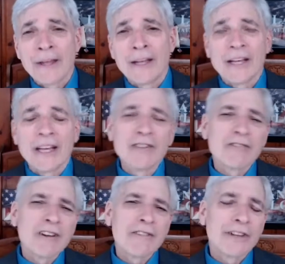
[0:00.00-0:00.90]
He
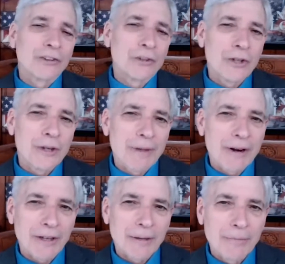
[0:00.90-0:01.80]
revealed to the
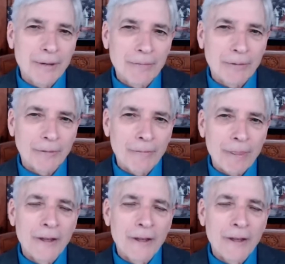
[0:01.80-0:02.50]
American people